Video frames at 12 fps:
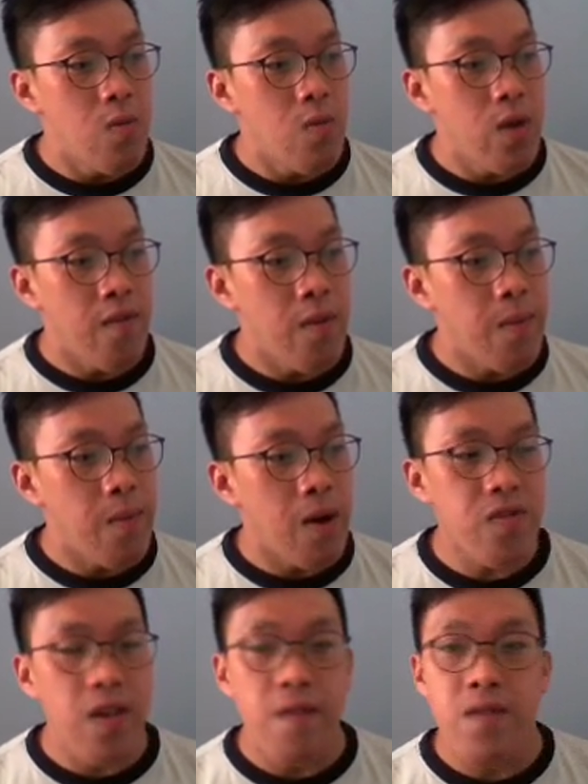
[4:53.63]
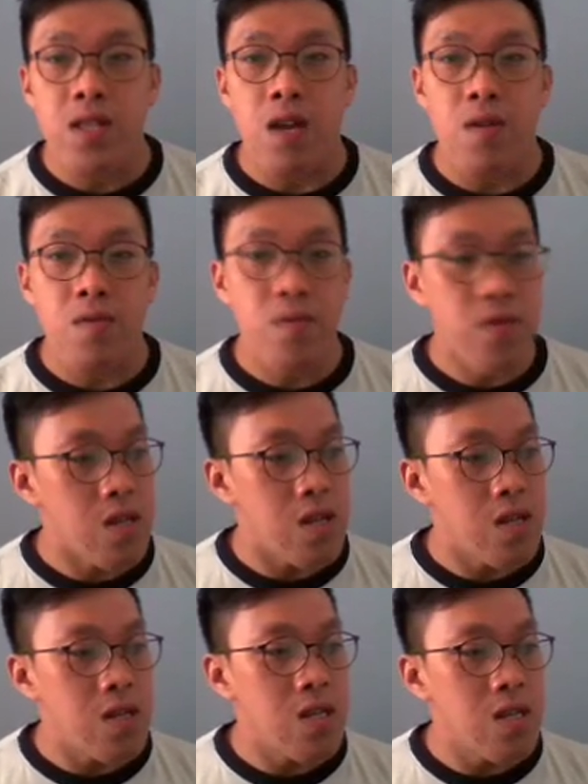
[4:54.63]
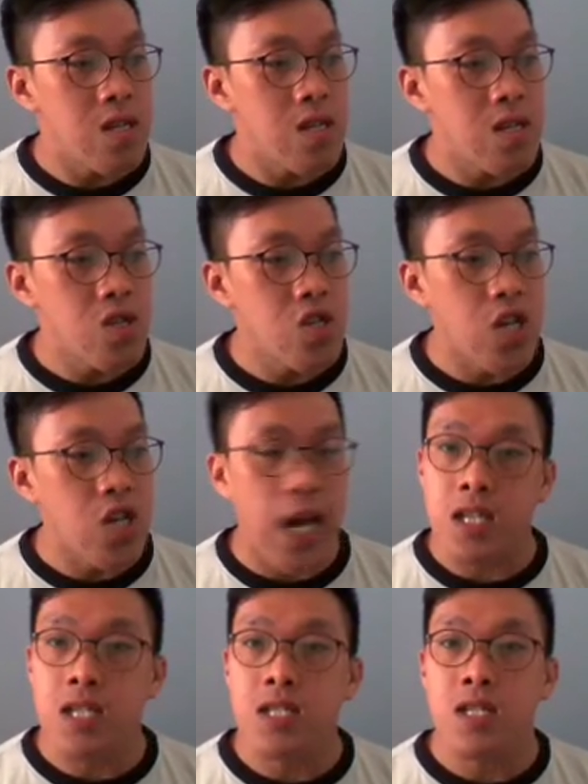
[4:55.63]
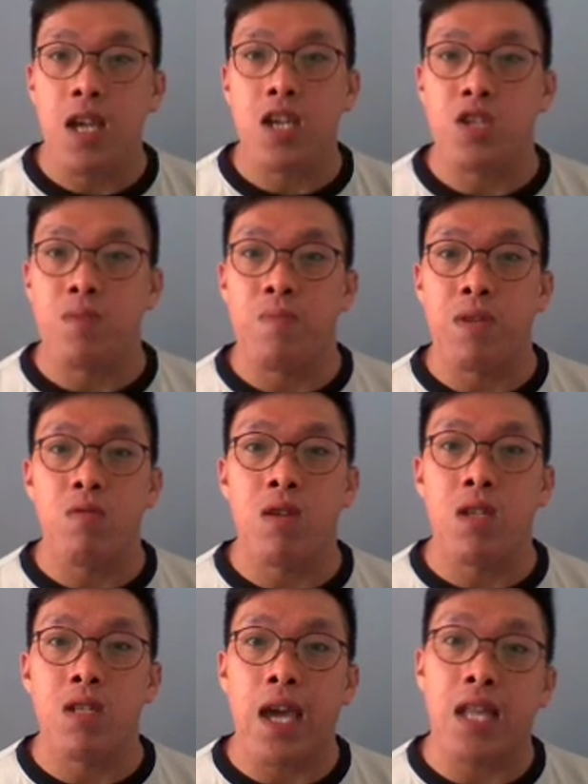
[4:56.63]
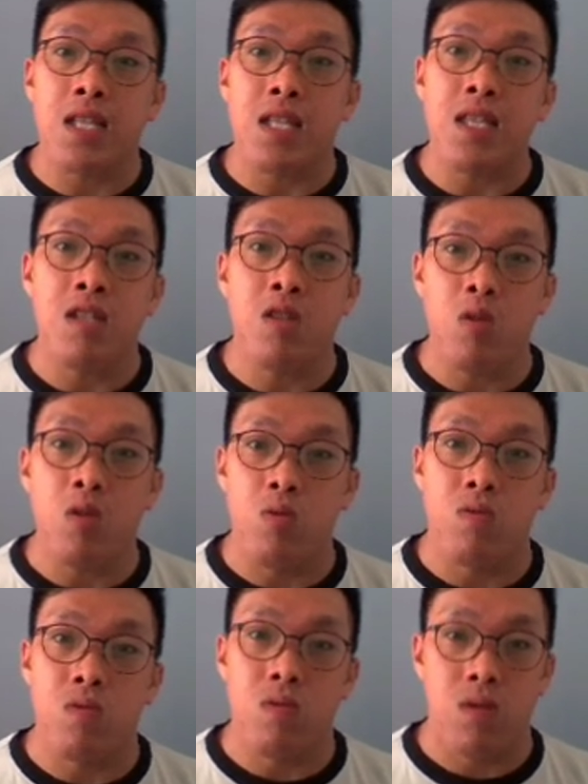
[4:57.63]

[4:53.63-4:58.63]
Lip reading: we have about 7,000 Chinese aged between 18 to